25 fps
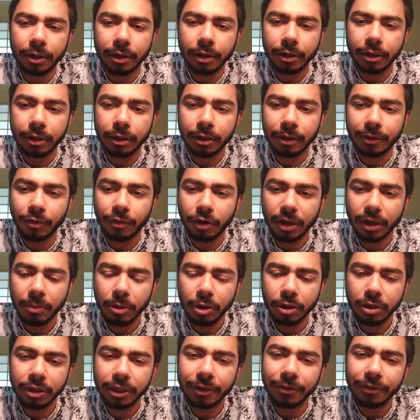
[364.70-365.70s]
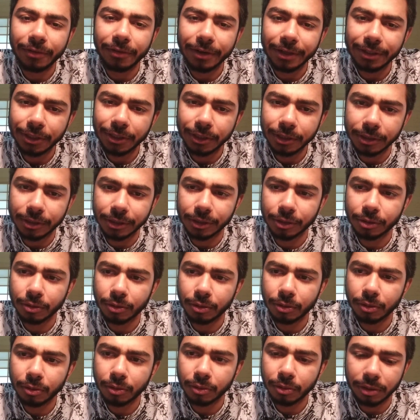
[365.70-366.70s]
uh, what about the differential
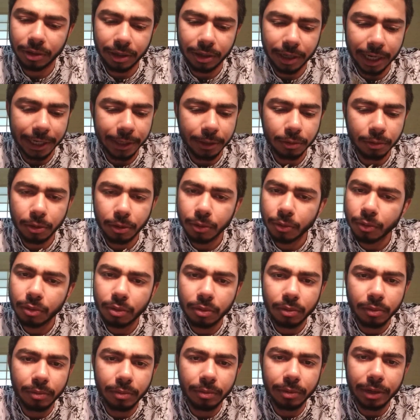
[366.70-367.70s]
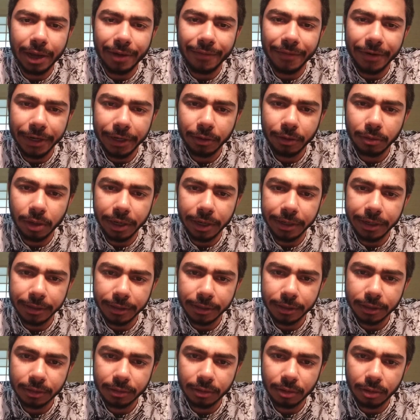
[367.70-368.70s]
so i told you
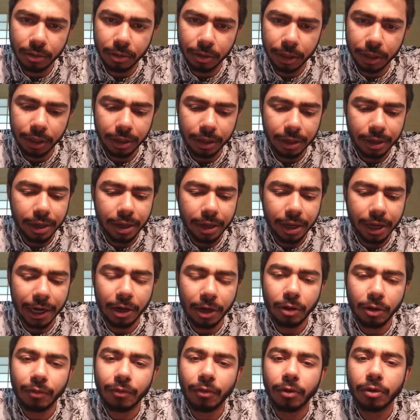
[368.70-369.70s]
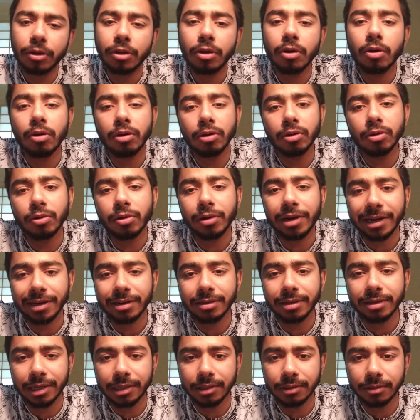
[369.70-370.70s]
diverticulitis okay and look for the colon or
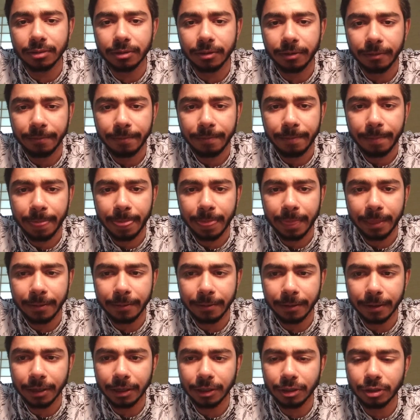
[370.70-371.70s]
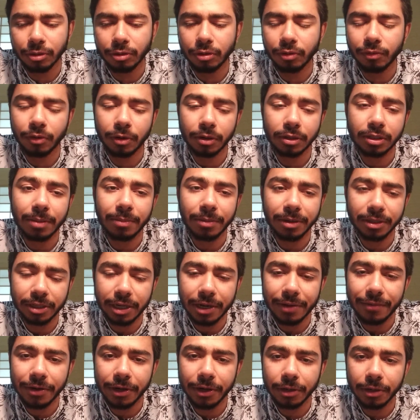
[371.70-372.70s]
rectal cancer okay so for example in
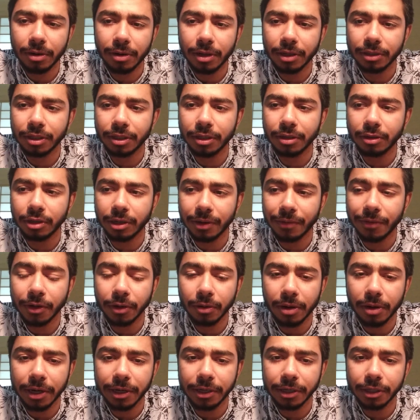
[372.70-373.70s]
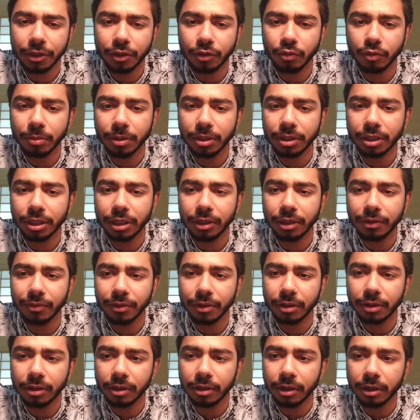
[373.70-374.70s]
the diverticulitis, diverticulitis you may see
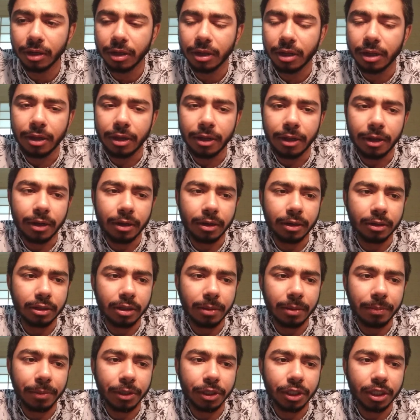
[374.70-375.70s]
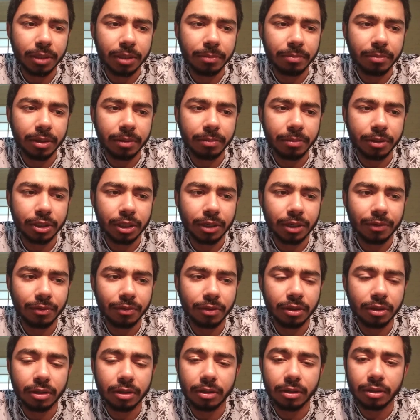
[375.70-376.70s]
with the uh, the patient may present
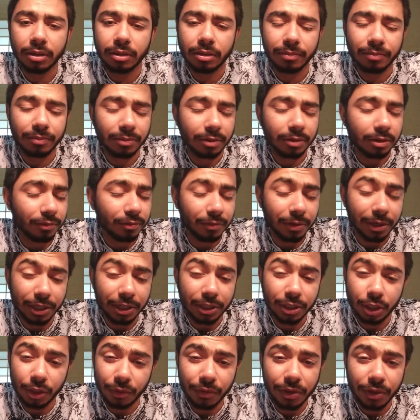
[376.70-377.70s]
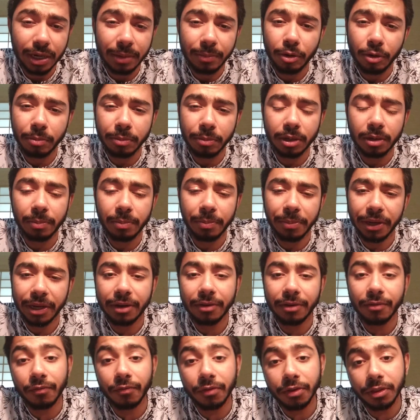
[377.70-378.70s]
with the very severe abdominal
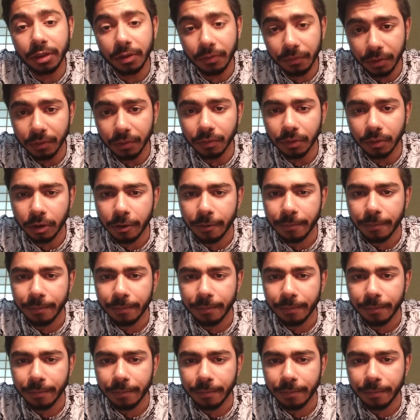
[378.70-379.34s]
pain with the fever